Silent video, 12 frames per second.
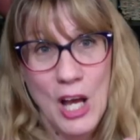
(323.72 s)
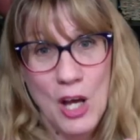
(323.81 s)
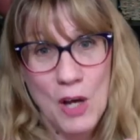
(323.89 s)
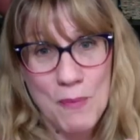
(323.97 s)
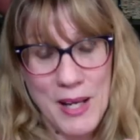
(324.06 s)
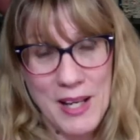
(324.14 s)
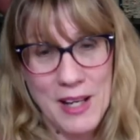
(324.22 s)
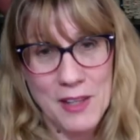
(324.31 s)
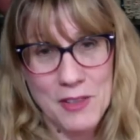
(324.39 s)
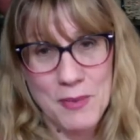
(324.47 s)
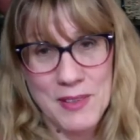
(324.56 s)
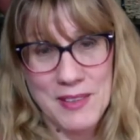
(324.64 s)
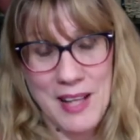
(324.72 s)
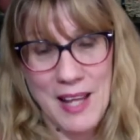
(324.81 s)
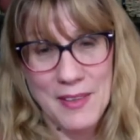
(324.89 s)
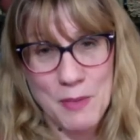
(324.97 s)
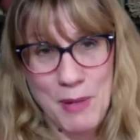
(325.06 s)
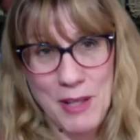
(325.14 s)
my husband's
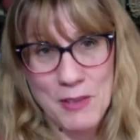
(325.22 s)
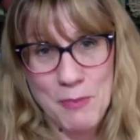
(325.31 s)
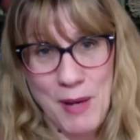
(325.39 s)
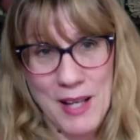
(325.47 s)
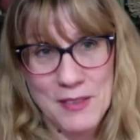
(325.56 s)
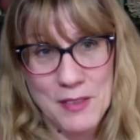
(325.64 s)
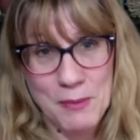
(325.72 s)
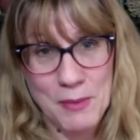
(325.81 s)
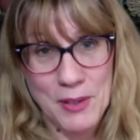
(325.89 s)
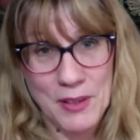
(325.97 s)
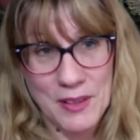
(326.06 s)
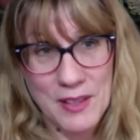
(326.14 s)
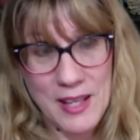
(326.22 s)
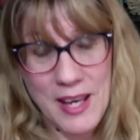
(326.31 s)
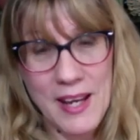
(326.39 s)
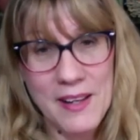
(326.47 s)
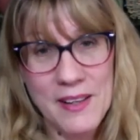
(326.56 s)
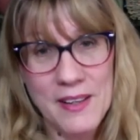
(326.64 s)
got the best possible
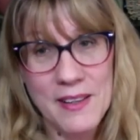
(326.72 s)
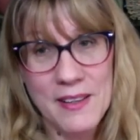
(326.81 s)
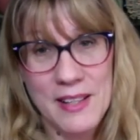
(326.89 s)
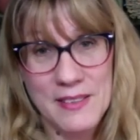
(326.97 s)
care.